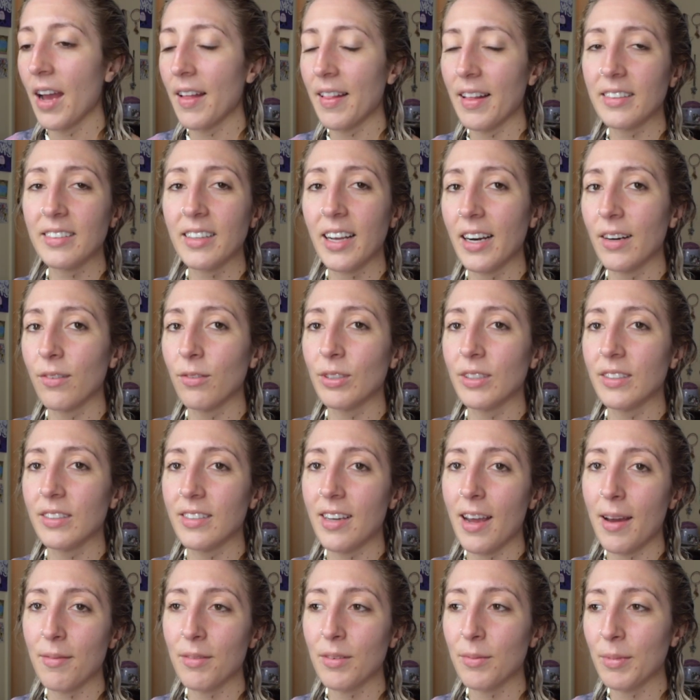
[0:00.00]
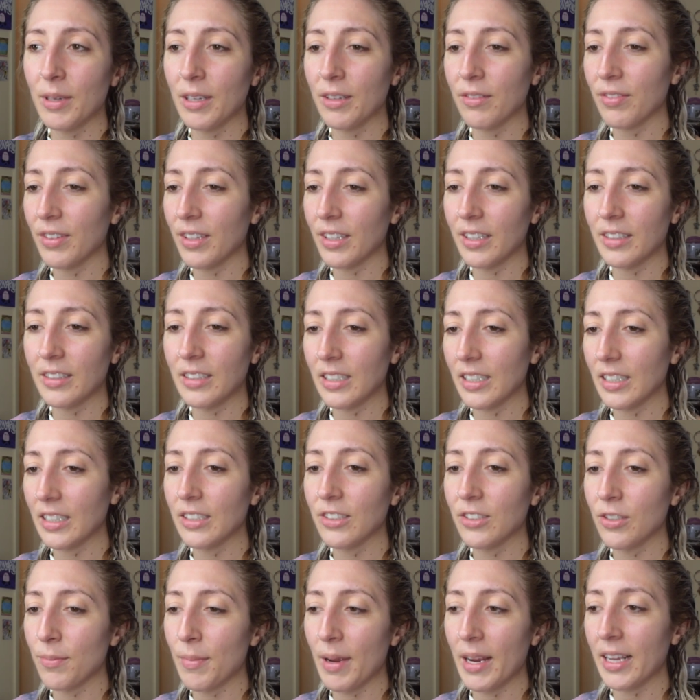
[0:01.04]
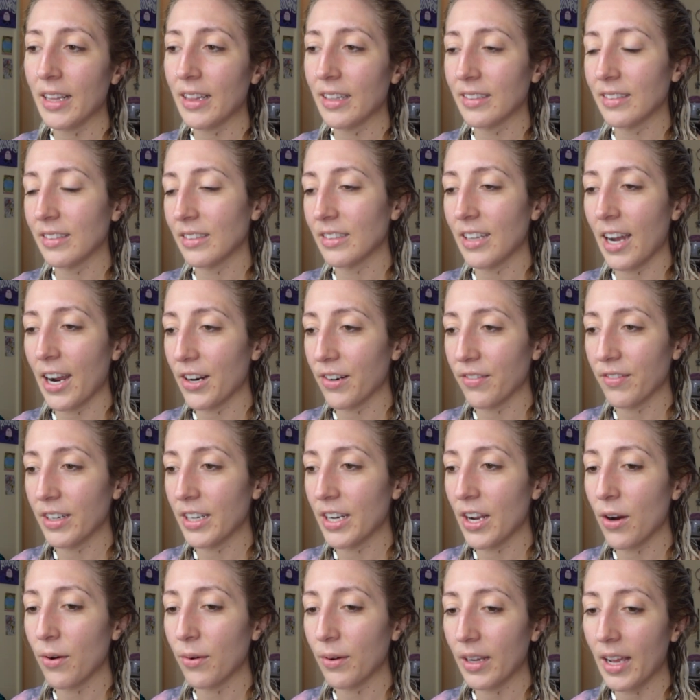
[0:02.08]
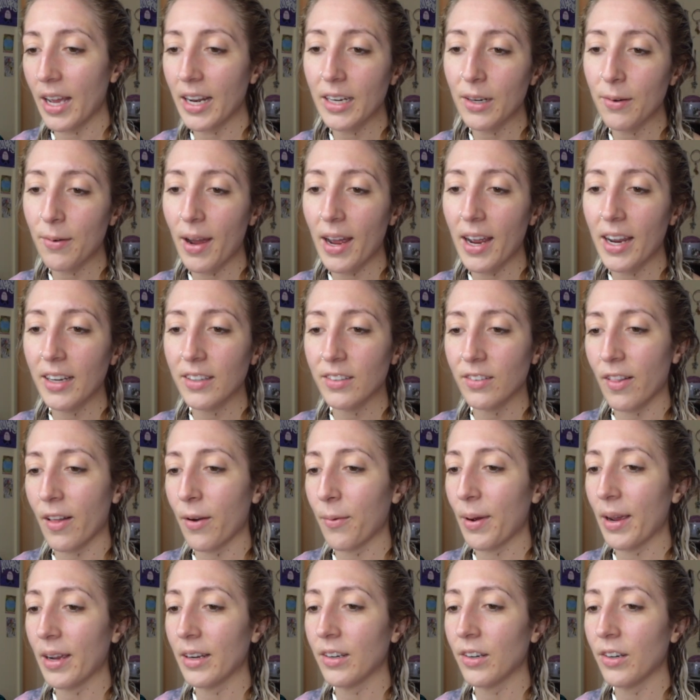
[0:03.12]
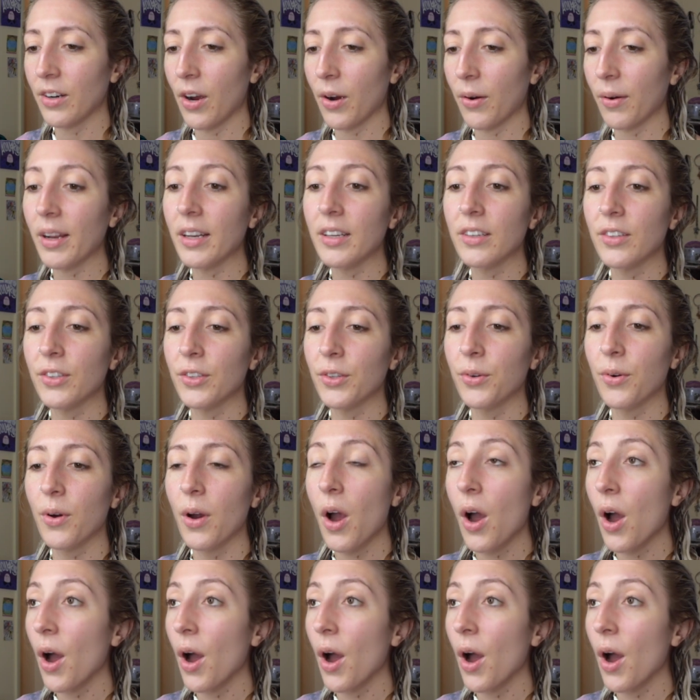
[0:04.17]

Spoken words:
And that's kind of what stemmed me feeling the need to make this entire video anyway, so that way I could go into